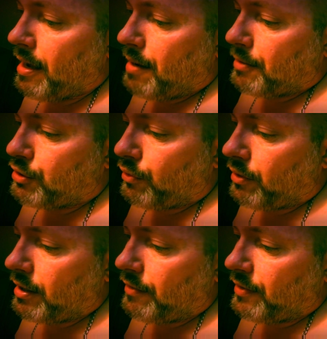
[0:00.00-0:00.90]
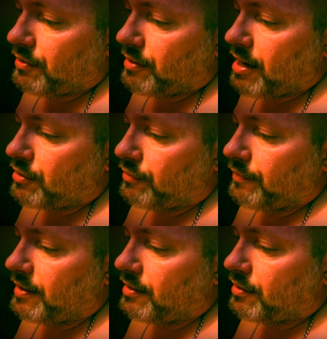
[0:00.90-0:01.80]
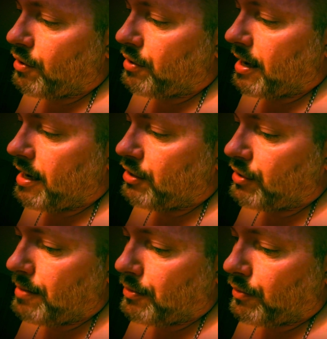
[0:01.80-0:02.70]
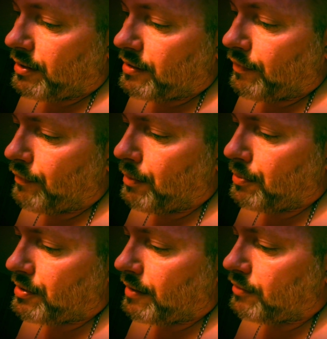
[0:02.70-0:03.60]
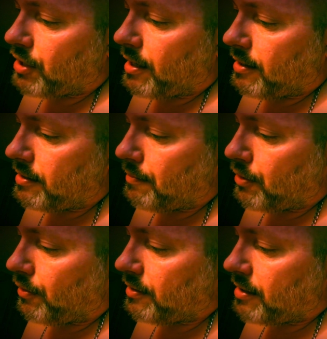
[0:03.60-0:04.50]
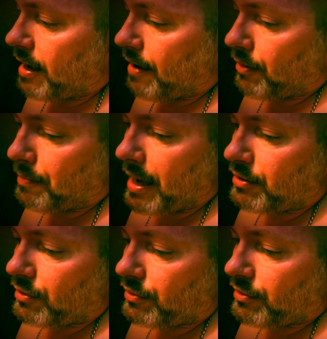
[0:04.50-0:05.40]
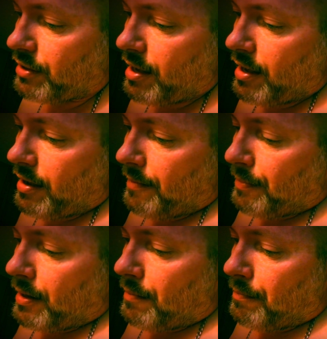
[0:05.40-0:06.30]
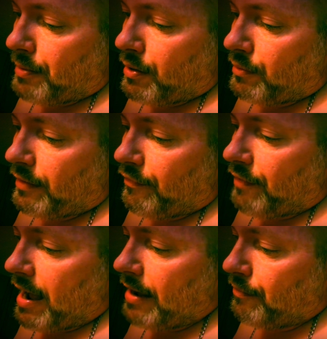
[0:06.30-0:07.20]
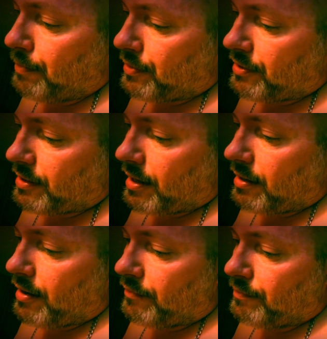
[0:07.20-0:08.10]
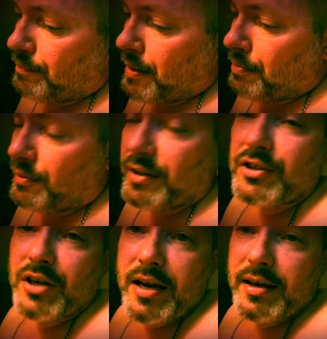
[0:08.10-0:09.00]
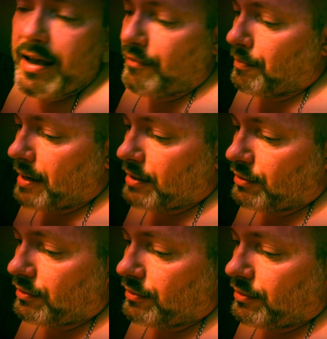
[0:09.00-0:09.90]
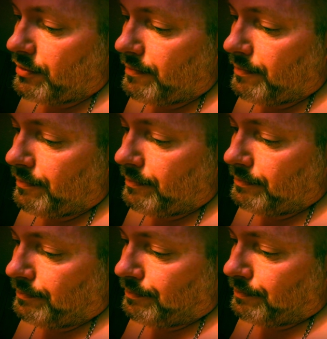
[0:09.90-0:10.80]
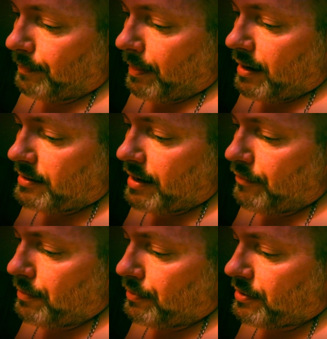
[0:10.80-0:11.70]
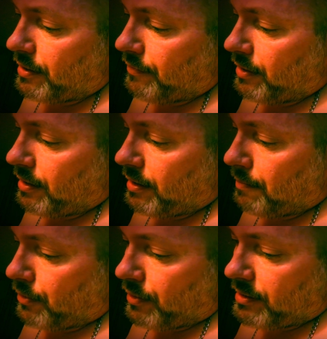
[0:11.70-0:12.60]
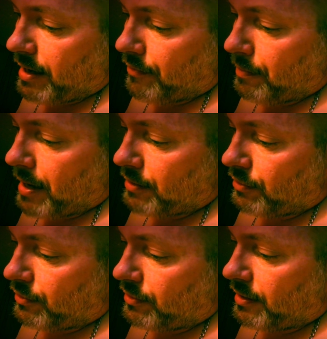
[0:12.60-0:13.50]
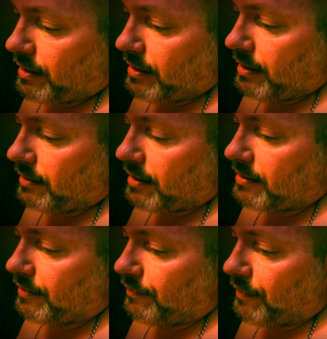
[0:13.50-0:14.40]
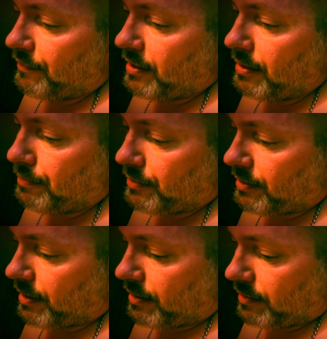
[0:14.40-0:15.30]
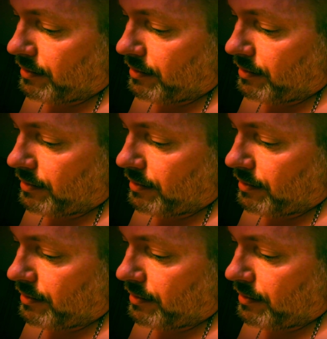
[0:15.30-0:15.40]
Majority of international visas go to Asian immigrants. 50% of Chinese immigrants have a bachelor's, but only 5% of people in China have a bachelor's. 70% of Indian immigrants have a bachelor's. In India, less than 15%